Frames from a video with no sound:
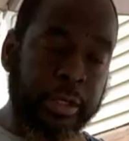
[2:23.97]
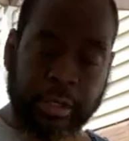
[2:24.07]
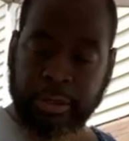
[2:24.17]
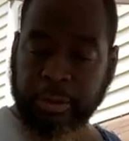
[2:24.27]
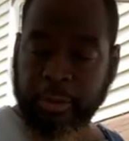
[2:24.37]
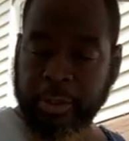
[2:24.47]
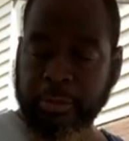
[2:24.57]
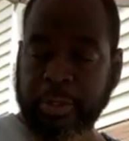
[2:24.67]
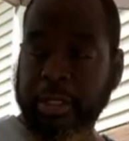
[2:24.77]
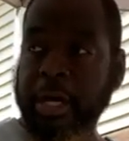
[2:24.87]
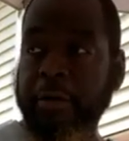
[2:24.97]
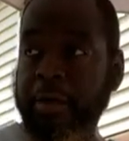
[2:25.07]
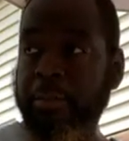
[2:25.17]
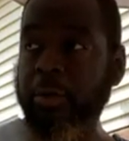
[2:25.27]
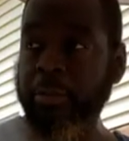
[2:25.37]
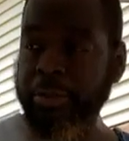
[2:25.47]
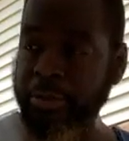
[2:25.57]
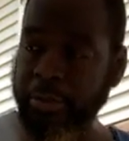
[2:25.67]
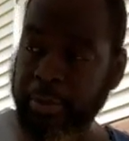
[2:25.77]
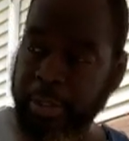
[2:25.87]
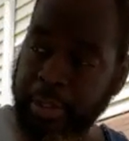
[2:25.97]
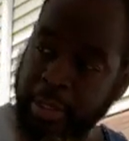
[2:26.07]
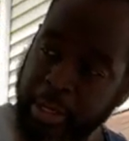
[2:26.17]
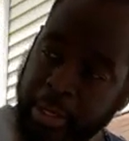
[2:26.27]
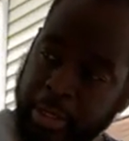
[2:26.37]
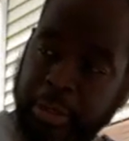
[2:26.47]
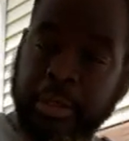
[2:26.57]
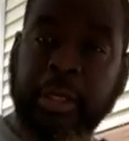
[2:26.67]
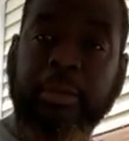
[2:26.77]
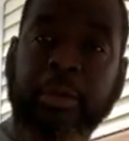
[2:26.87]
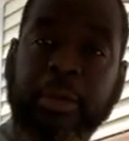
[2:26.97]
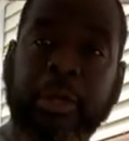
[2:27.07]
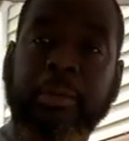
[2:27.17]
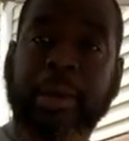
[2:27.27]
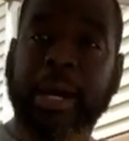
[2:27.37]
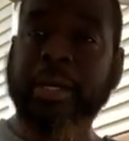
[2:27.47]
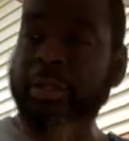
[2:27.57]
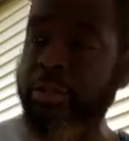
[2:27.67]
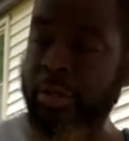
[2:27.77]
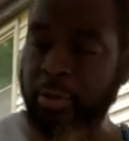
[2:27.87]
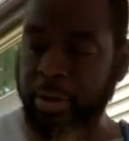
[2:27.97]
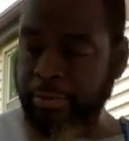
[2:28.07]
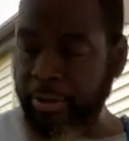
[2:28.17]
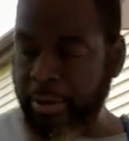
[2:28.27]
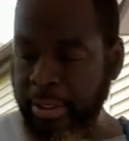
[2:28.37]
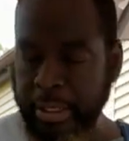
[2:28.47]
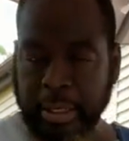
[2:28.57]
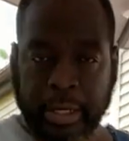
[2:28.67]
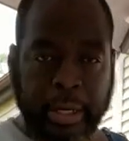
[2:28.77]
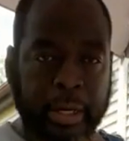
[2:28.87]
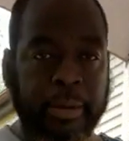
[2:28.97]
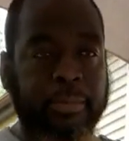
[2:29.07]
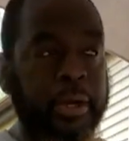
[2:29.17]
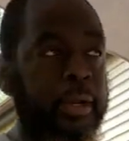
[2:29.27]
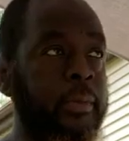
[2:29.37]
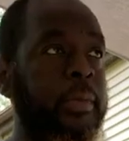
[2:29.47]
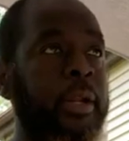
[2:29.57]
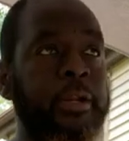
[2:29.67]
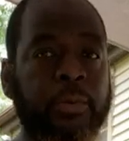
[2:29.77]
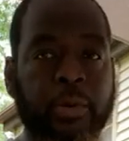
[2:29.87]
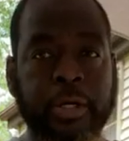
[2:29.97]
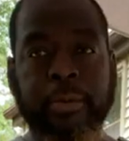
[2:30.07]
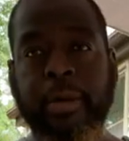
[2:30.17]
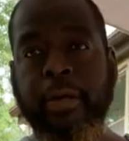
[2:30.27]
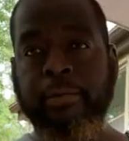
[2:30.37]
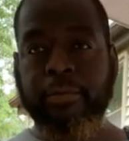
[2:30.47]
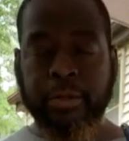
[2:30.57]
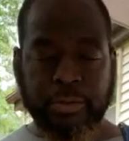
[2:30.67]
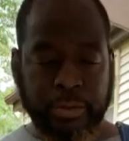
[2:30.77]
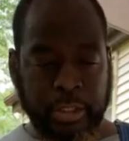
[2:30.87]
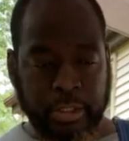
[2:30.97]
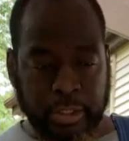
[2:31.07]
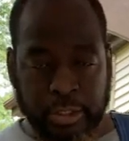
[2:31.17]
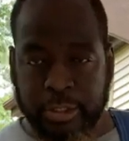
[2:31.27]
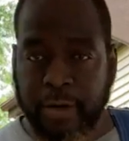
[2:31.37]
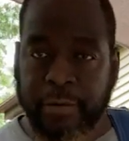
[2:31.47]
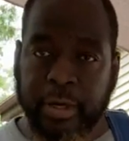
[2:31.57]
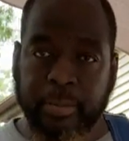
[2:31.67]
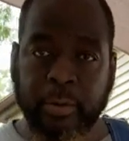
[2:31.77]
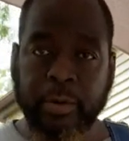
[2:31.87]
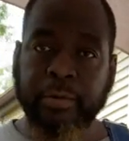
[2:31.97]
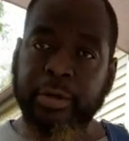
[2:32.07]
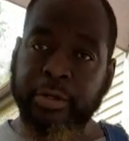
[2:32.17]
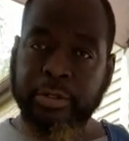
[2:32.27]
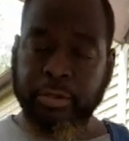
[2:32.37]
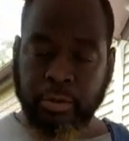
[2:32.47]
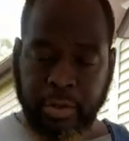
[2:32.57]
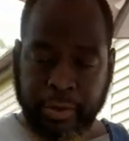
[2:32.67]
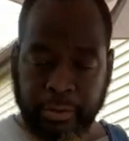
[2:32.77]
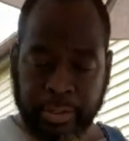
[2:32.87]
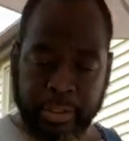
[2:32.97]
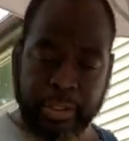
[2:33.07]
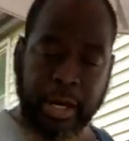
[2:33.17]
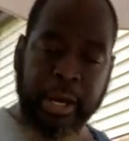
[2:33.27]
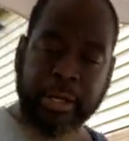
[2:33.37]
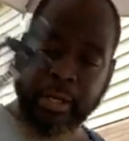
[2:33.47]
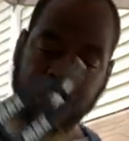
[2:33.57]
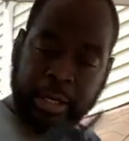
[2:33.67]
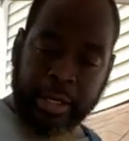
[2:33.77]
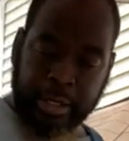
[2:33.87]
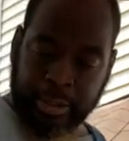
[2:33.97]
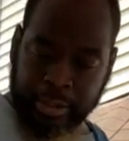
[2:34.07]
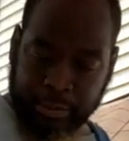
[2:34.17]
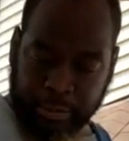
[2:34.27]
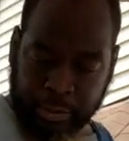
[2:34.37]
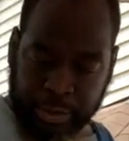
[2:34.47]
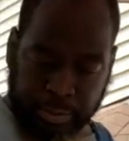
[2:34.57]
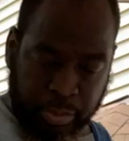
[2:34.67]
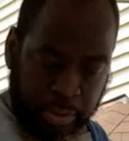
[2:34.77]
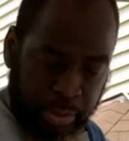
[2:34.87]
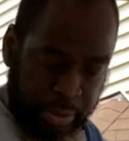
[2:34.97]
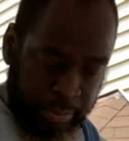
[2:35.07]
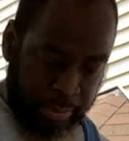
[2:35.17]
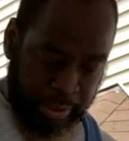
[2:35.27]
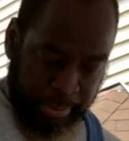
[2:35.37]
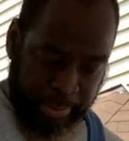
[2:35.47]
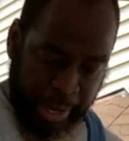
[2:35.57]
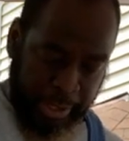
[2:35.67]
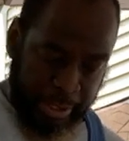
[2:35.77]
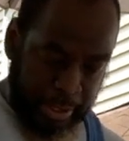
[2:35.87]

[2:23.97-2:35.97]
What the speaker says: You don't always want to carry the bow with you and keep loading them back into the quiver and bringing them, and you're walking back and forth. So it's easier to just have a hip quiver. You just throw it right on your side and then you can load your bow when you get back.